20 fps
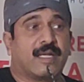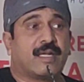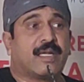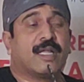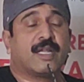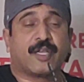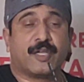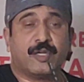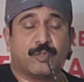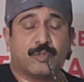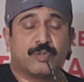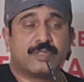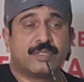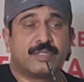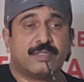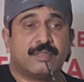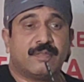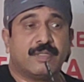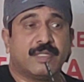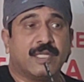Regular redos,
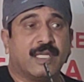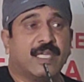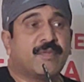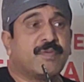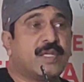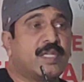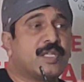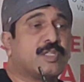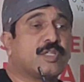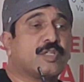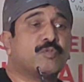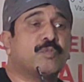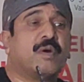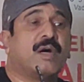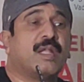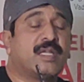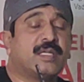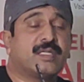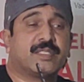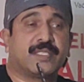even in the
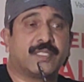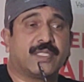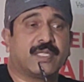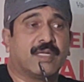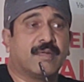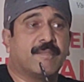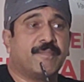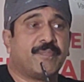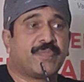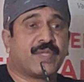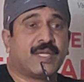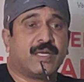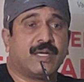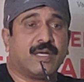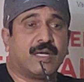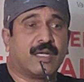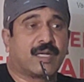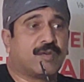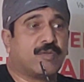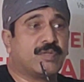small incision,
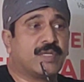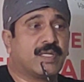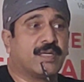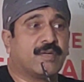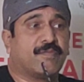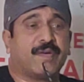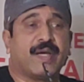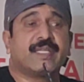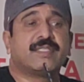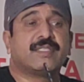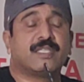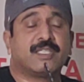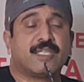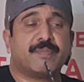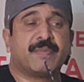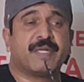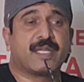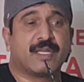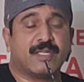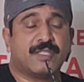around 5
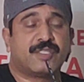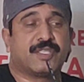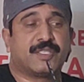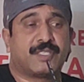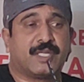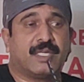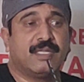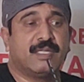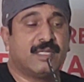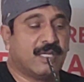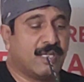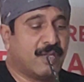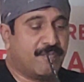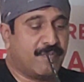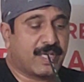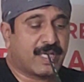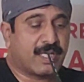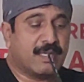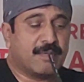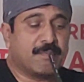centimeter incision,
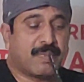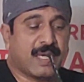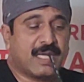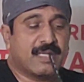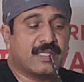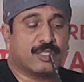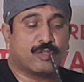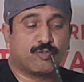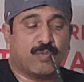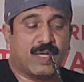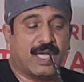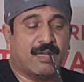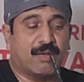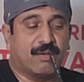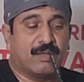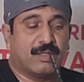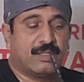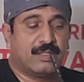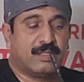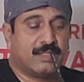we can implant this valve.
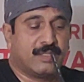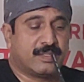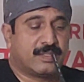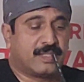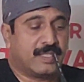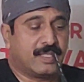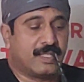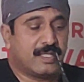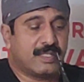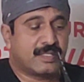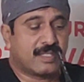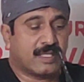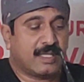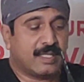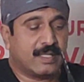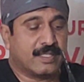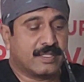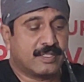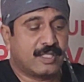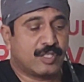See, this is
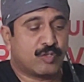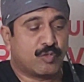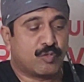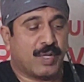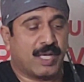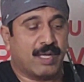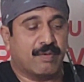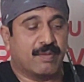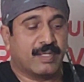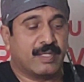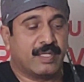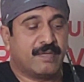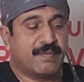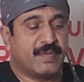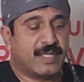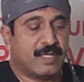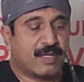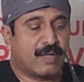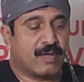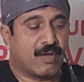a diseased valve.
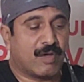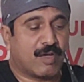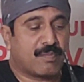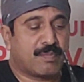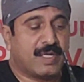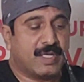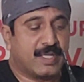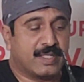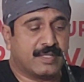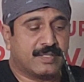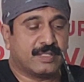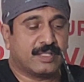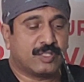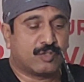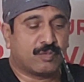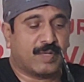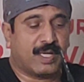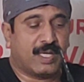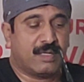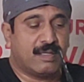Even in a normal
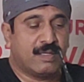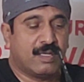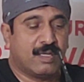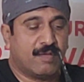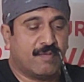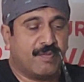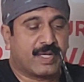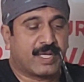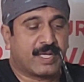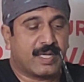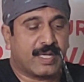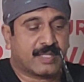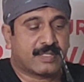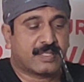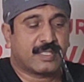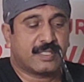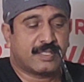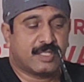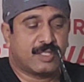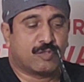diseased valve, we can
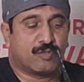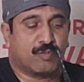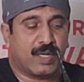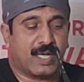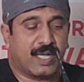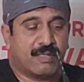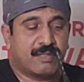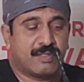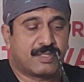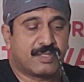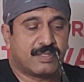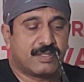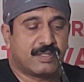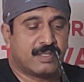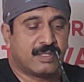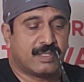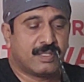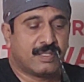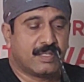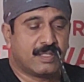excise these valves.
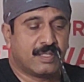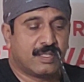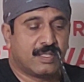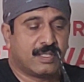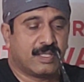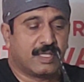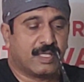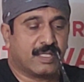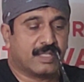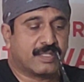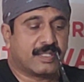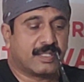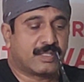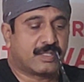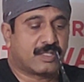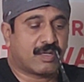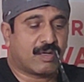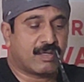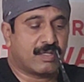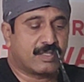
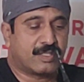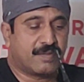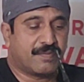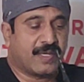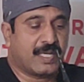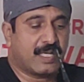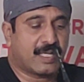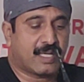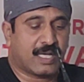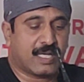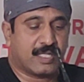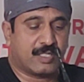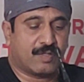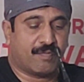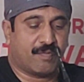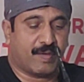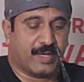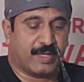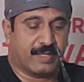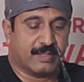It's all severely
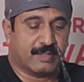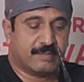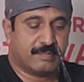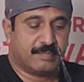calcified.